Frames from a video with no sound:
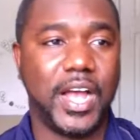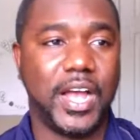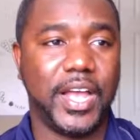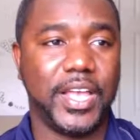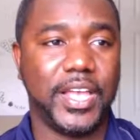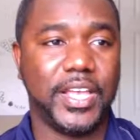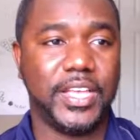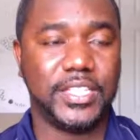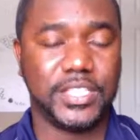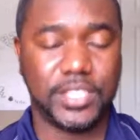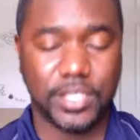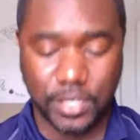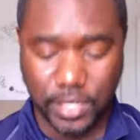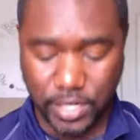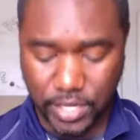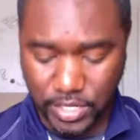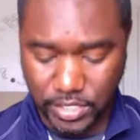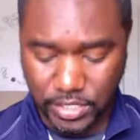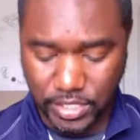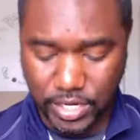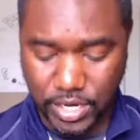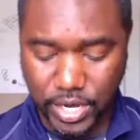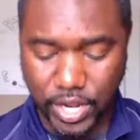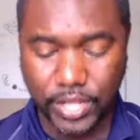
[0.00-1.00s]
is
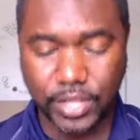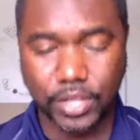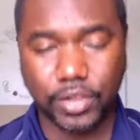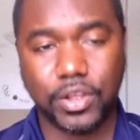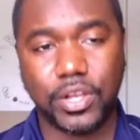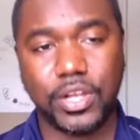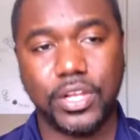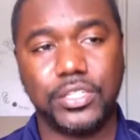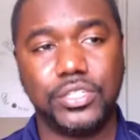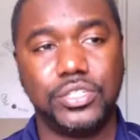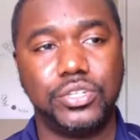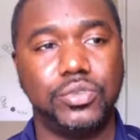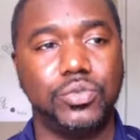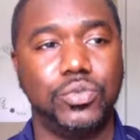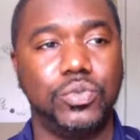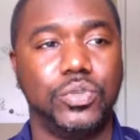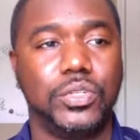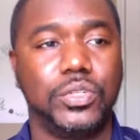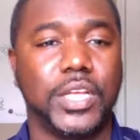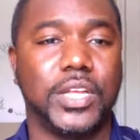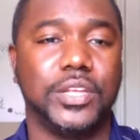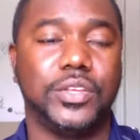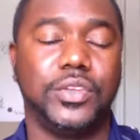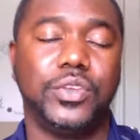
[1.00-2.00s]
another good
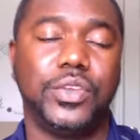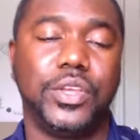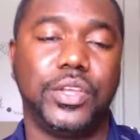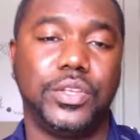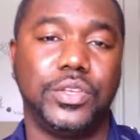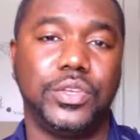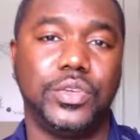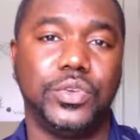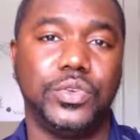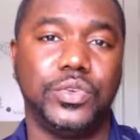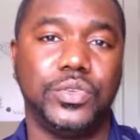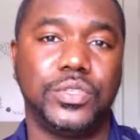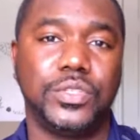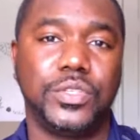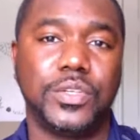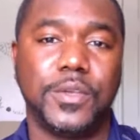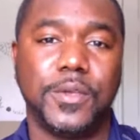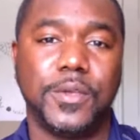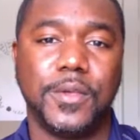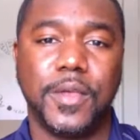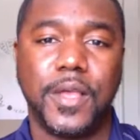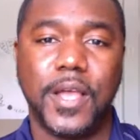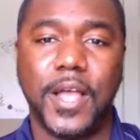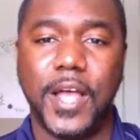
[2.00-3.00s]
tool that you could use
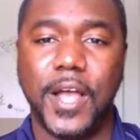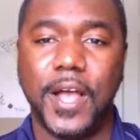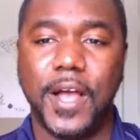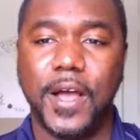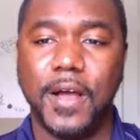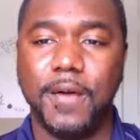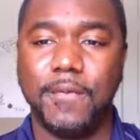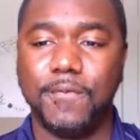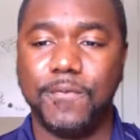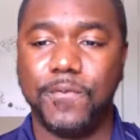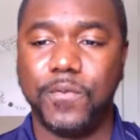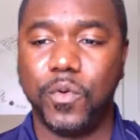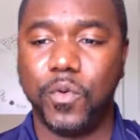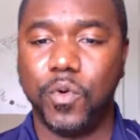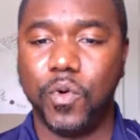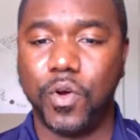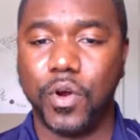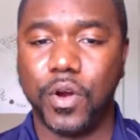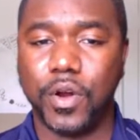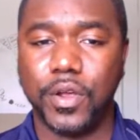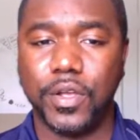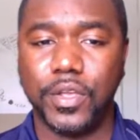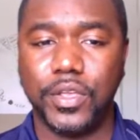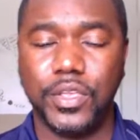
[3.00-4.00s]

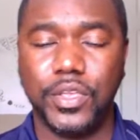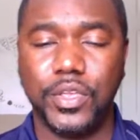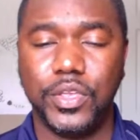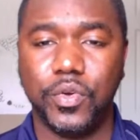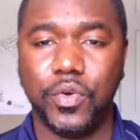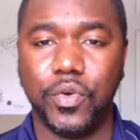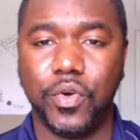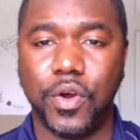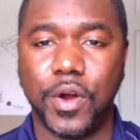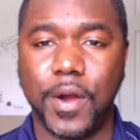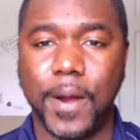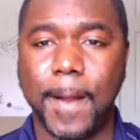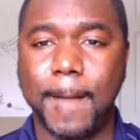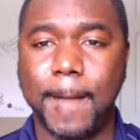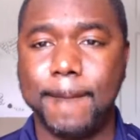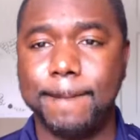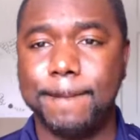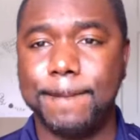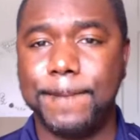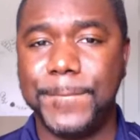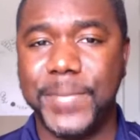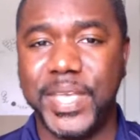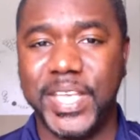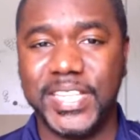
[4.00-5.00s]
for your
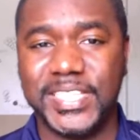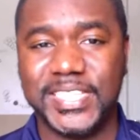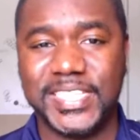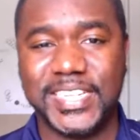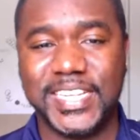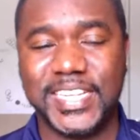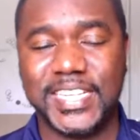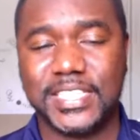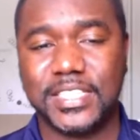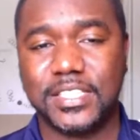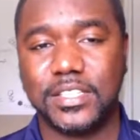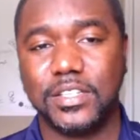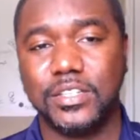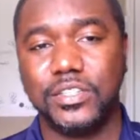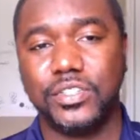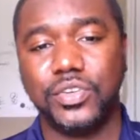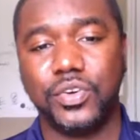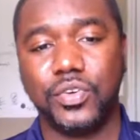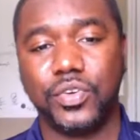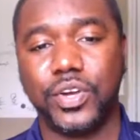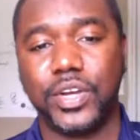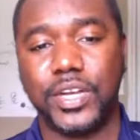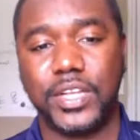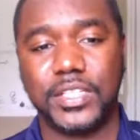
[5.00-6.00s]
business
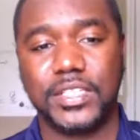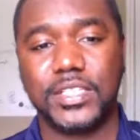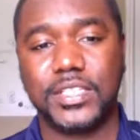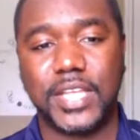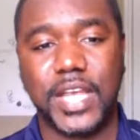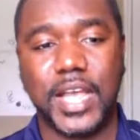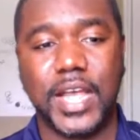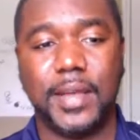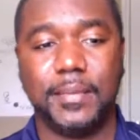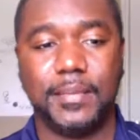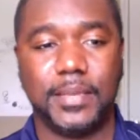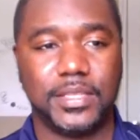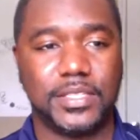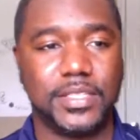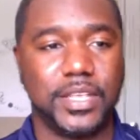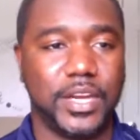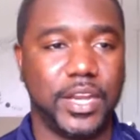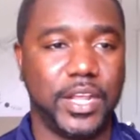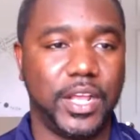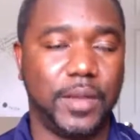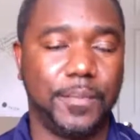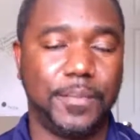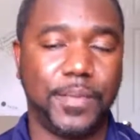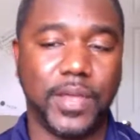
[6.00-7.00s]
during this time. That's going
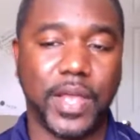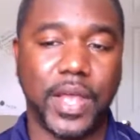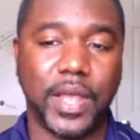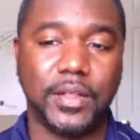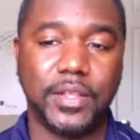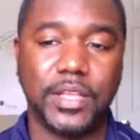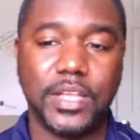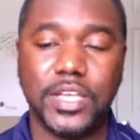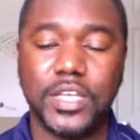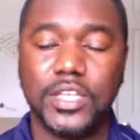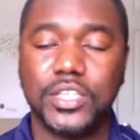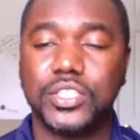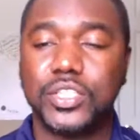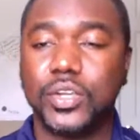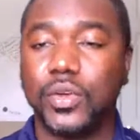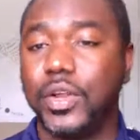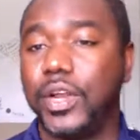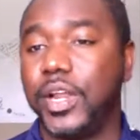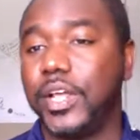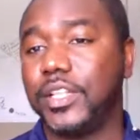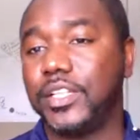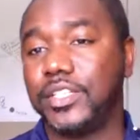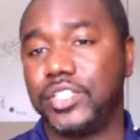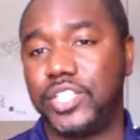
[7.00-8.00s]
to help you out. So
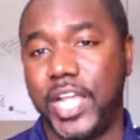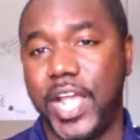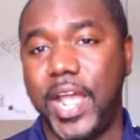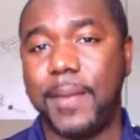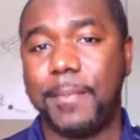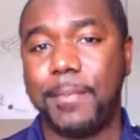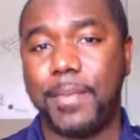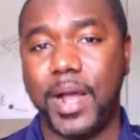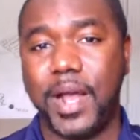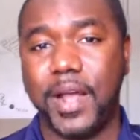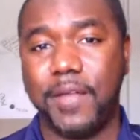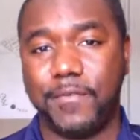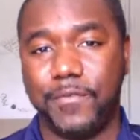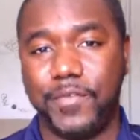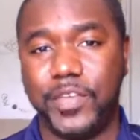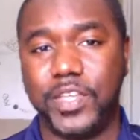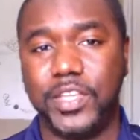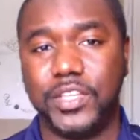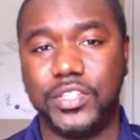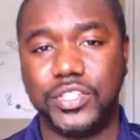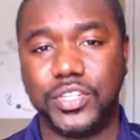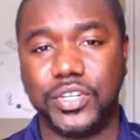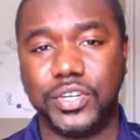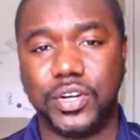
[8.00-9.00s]
another chatbot
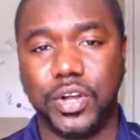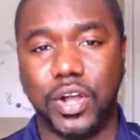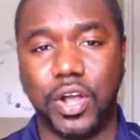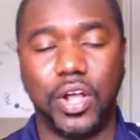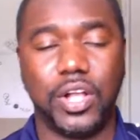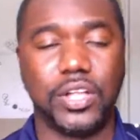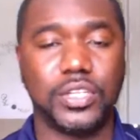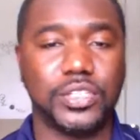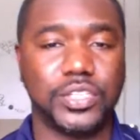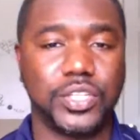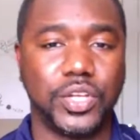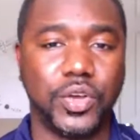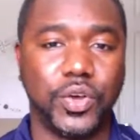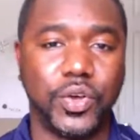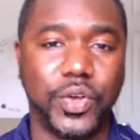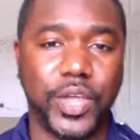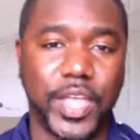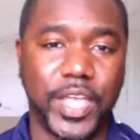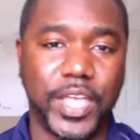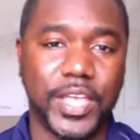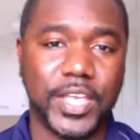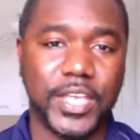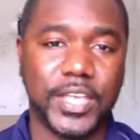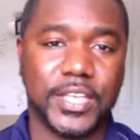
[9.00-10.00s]
feature also
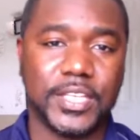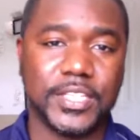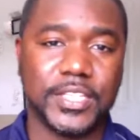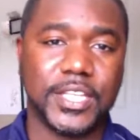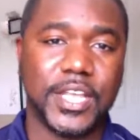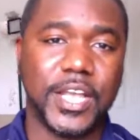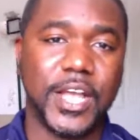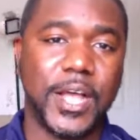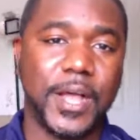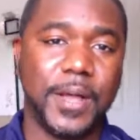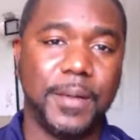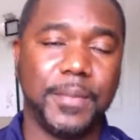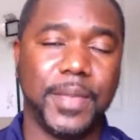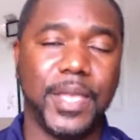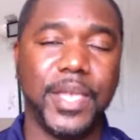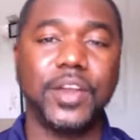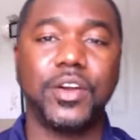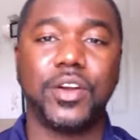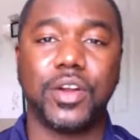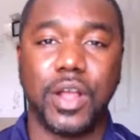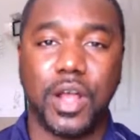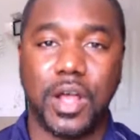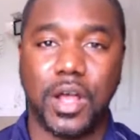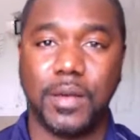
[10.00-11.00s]
is
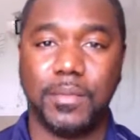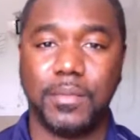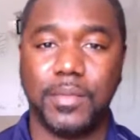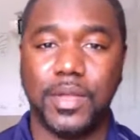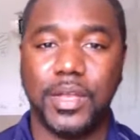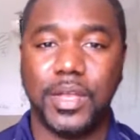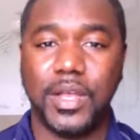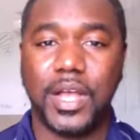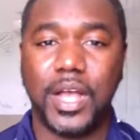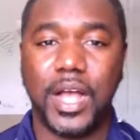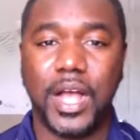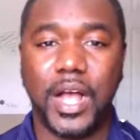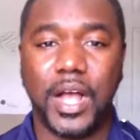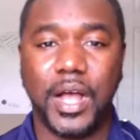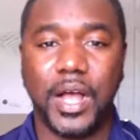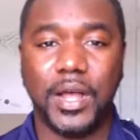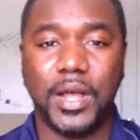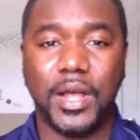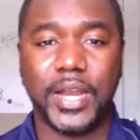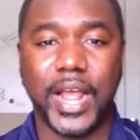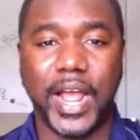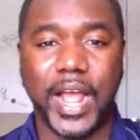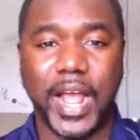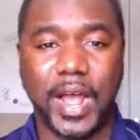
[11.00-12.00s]
Intercom.
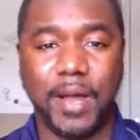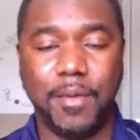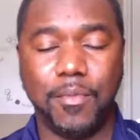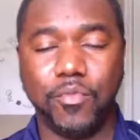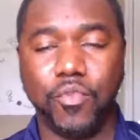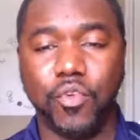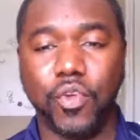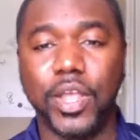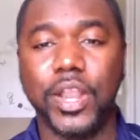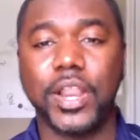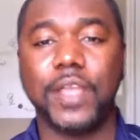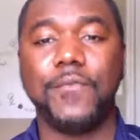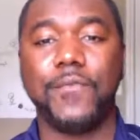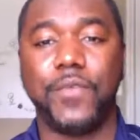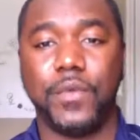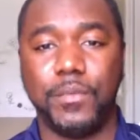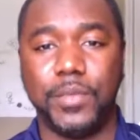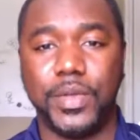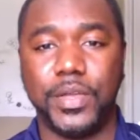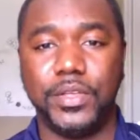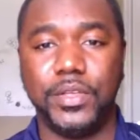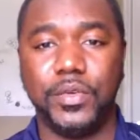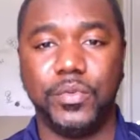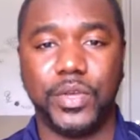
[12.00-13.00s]
Now I'm really
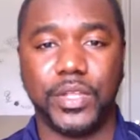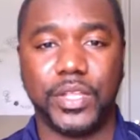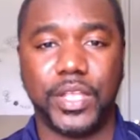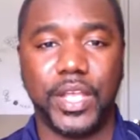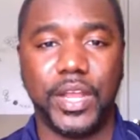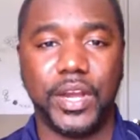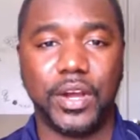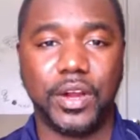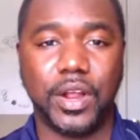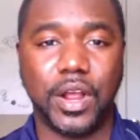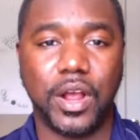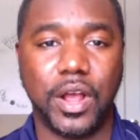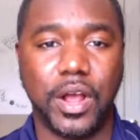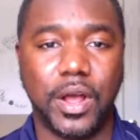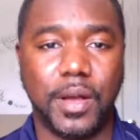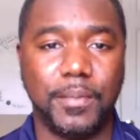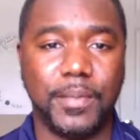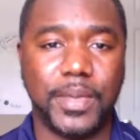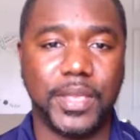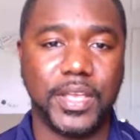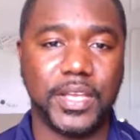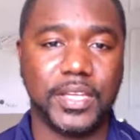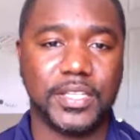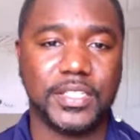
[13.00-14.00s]
familiar with Intercom
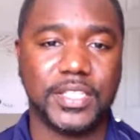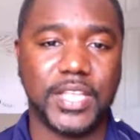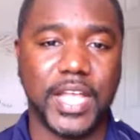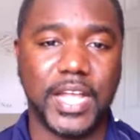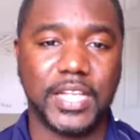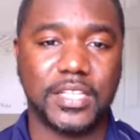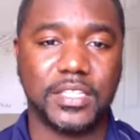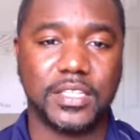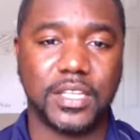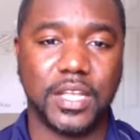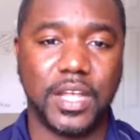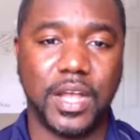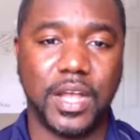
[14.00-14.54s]
because that's